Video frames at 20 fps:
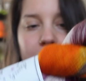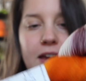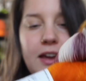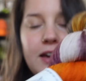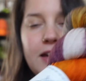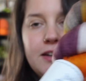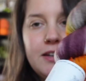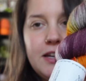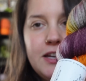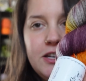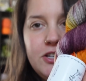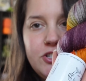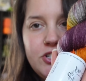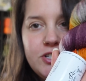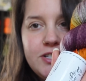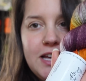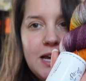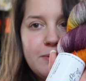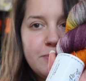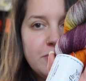And it's
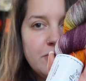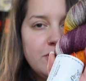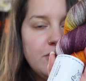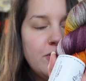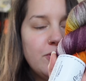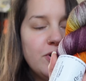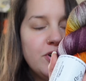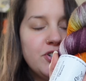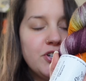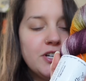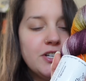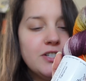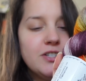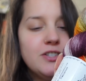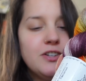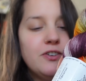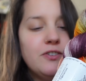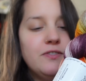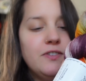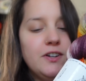just absolutely gorgeous.
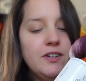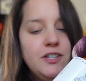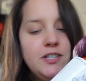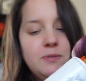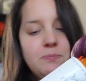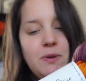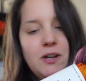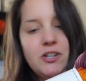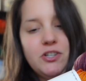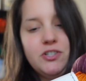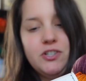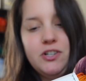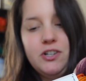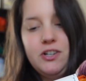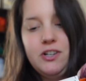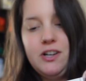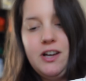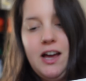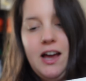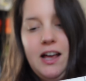So very special.
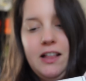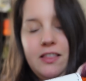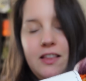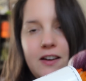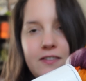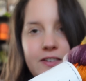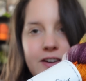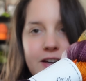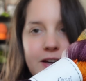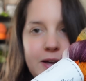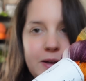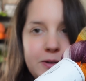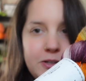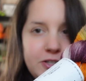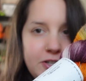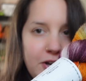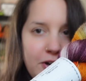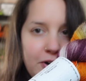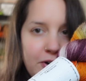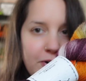I love it.
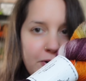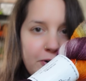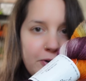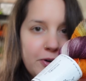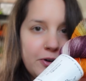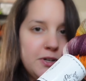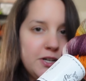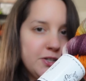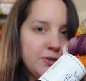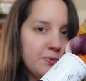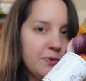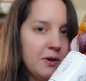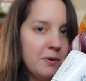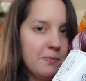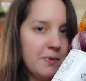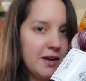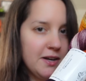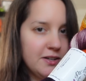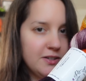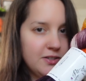So +1
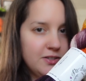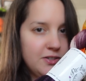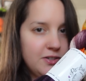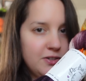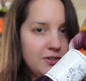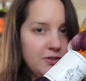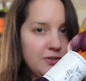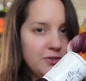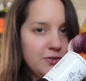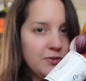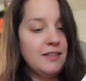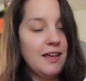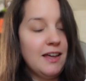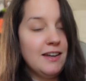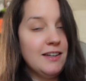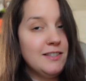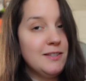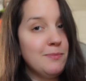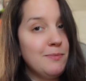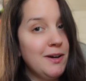-2. That
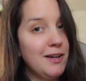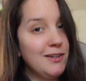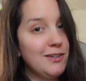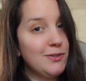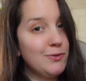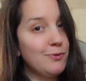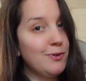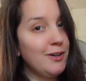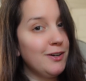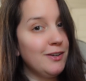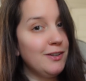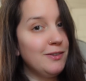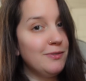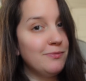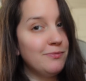is a -1.